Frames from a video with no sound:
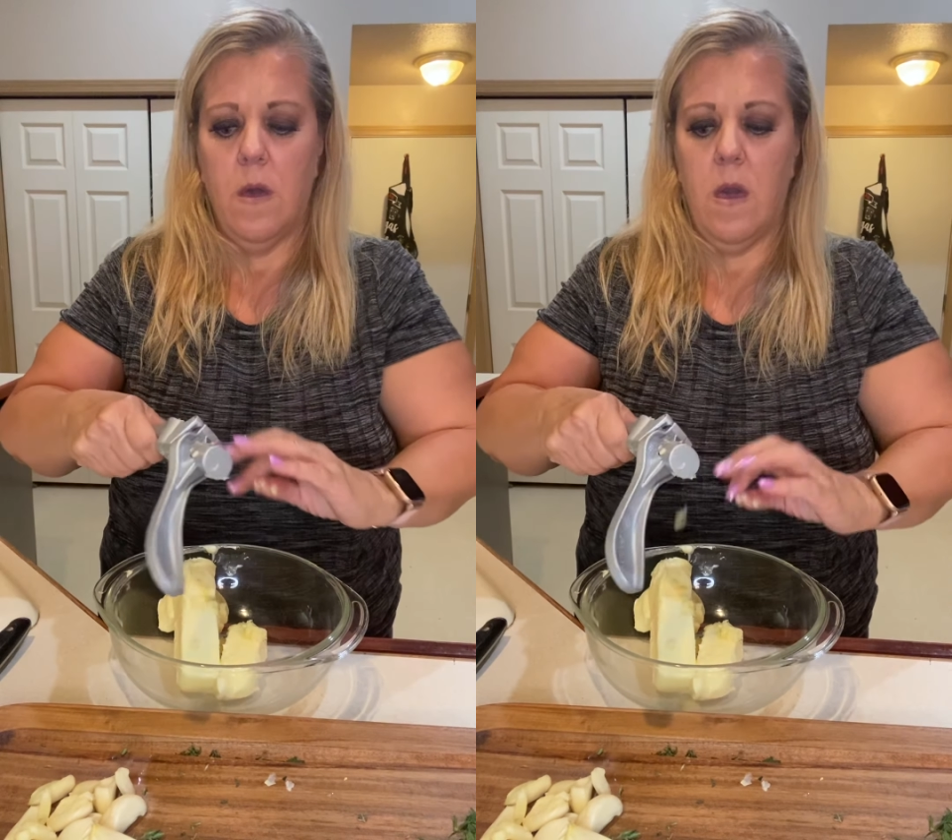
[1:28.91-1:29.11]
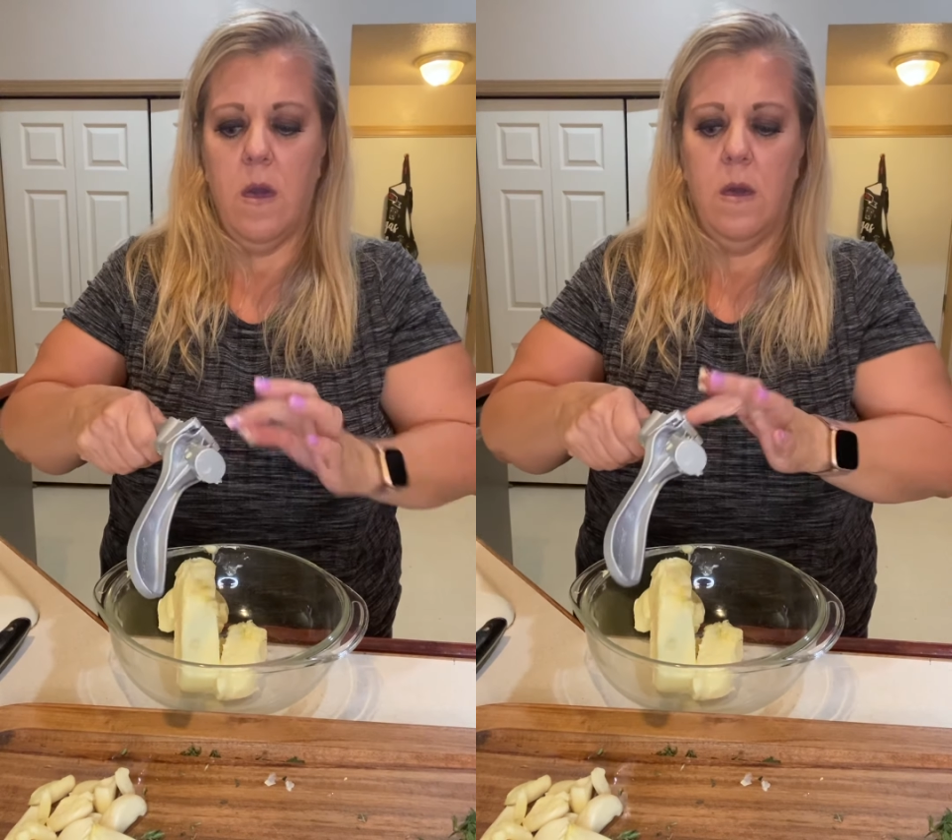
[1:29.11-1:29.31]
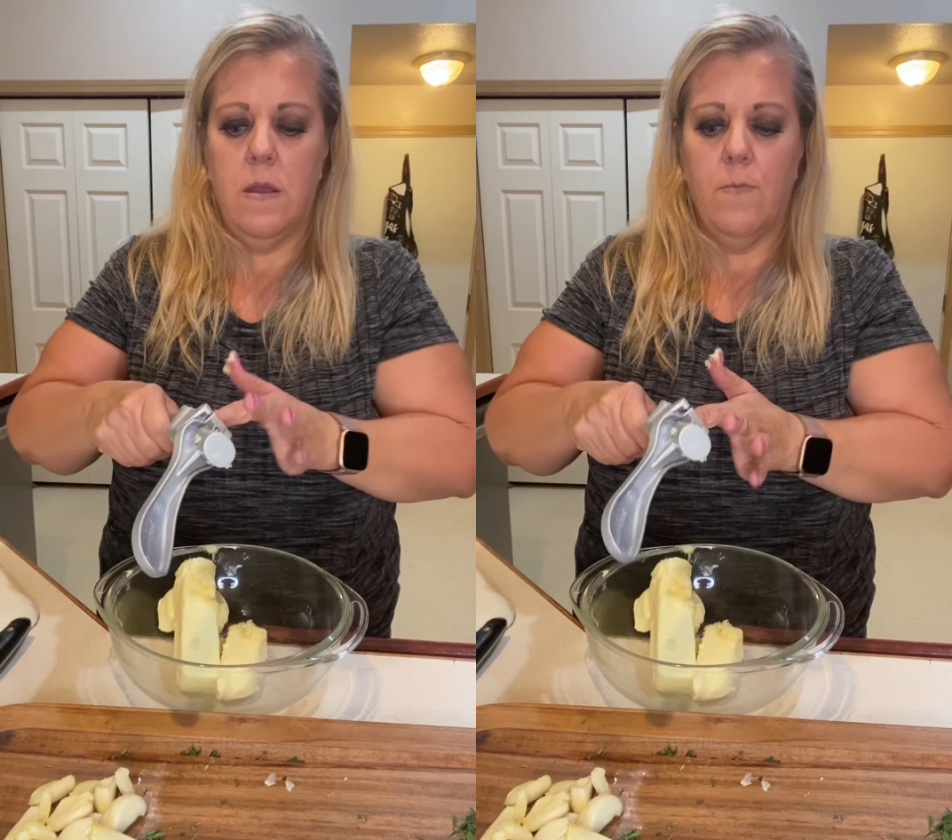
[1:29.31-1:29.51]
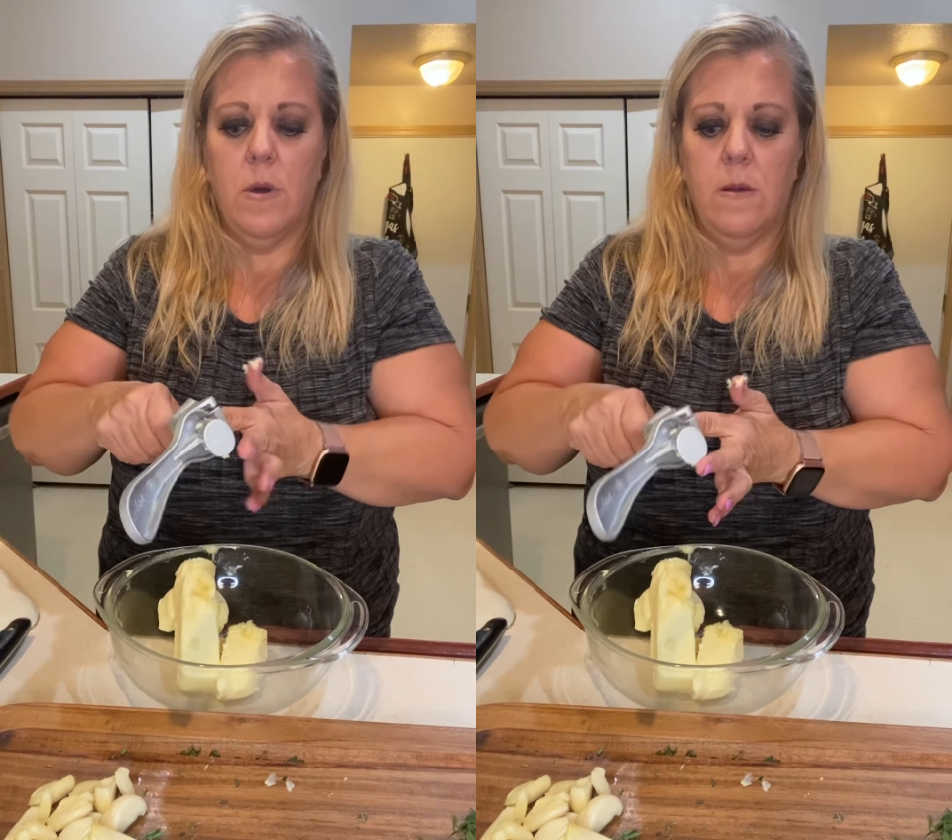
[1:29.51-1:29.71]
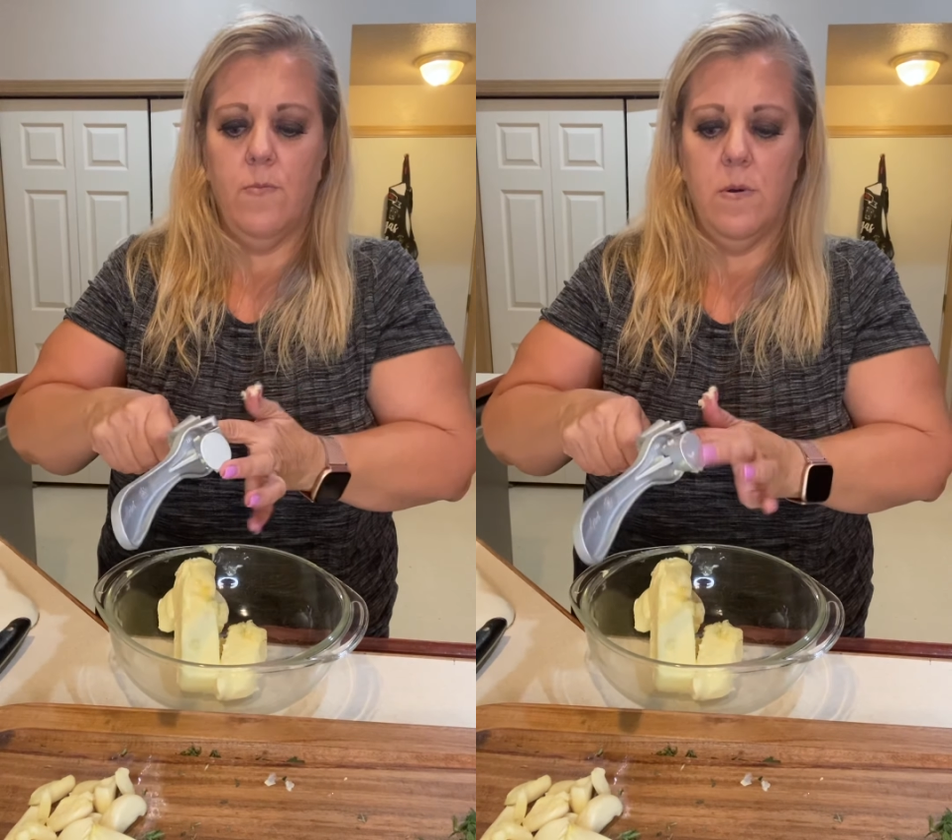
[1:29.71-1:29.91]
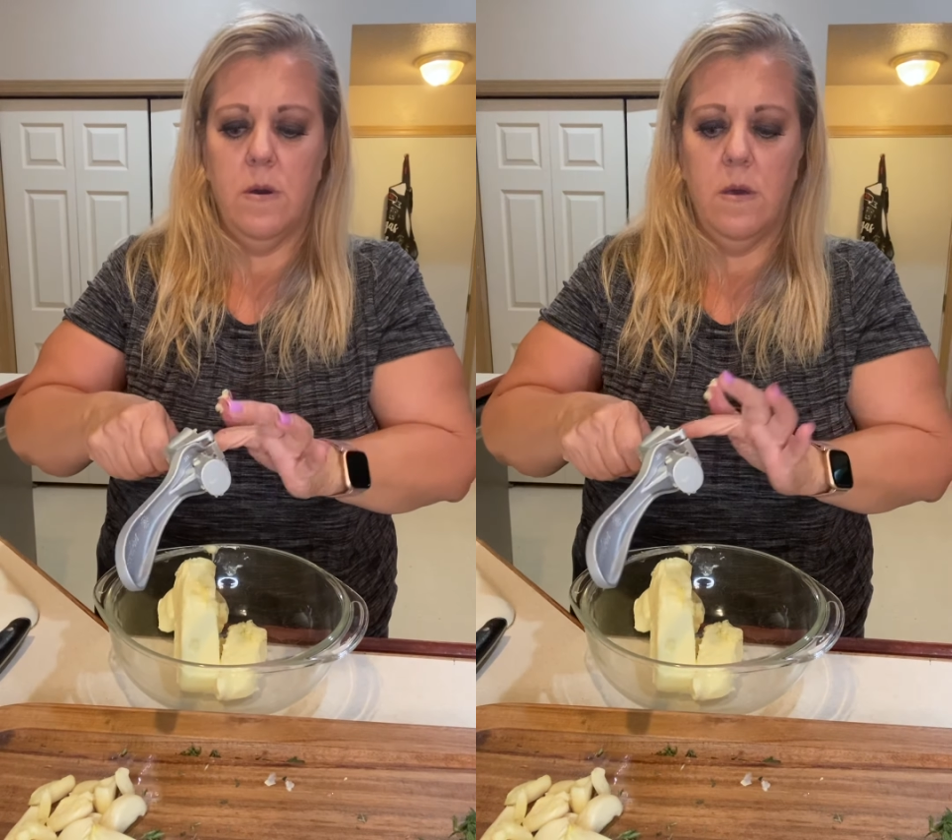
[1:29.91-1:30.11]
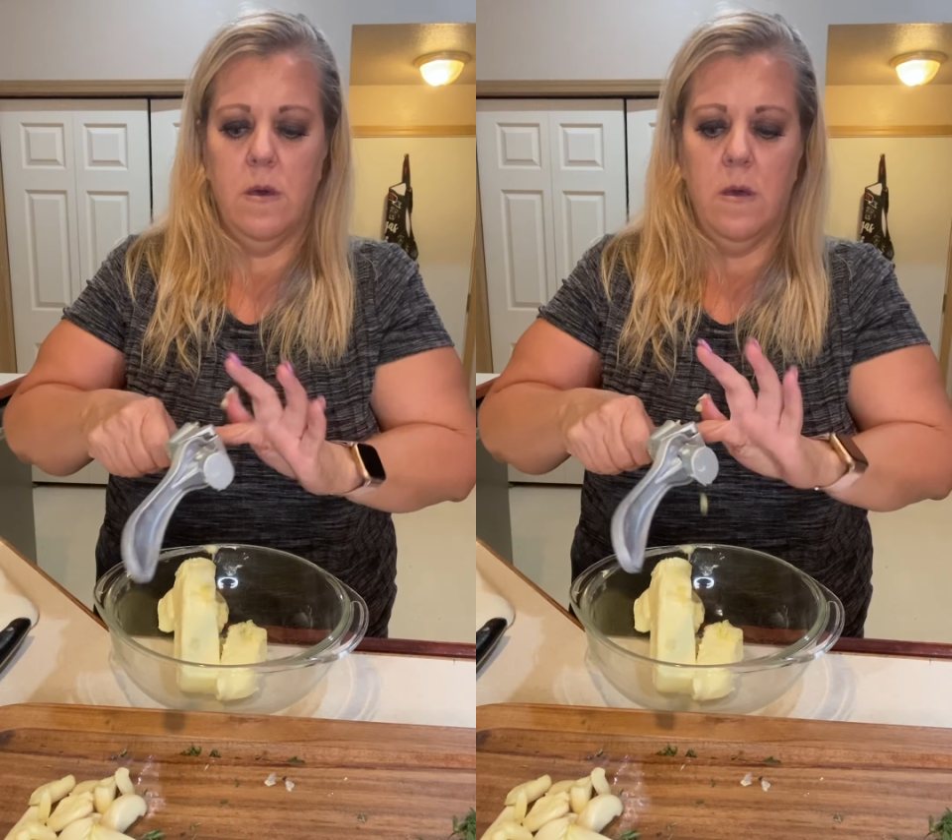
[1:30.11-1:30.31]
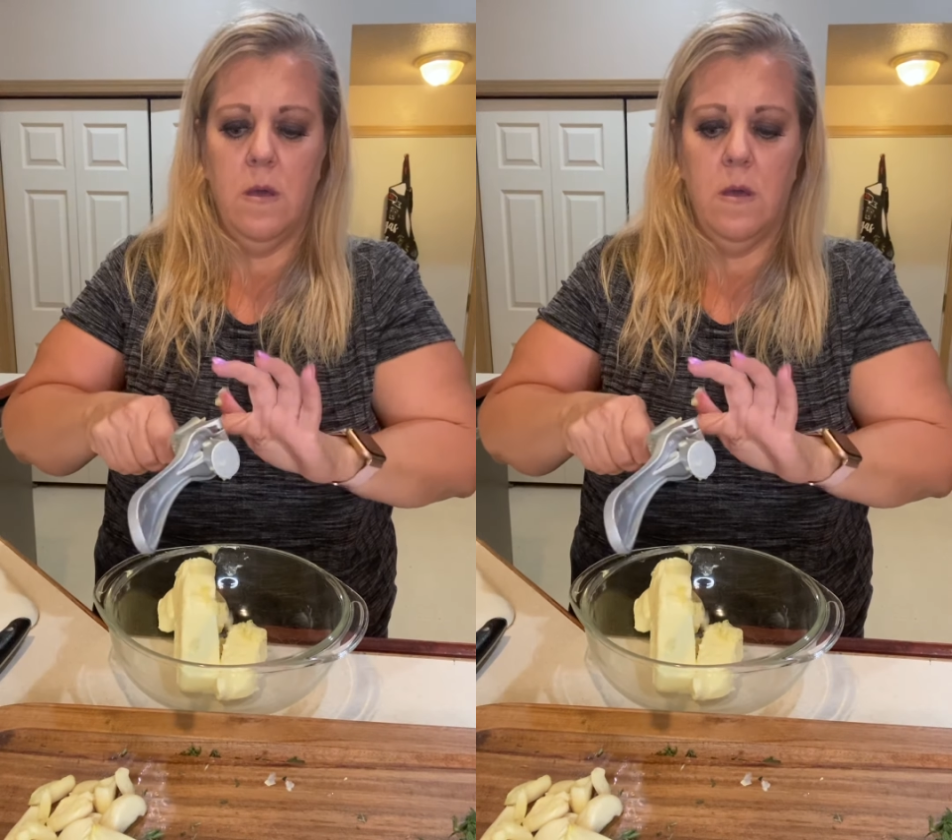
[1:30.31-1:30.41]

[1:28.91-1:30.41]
And I'm gonna put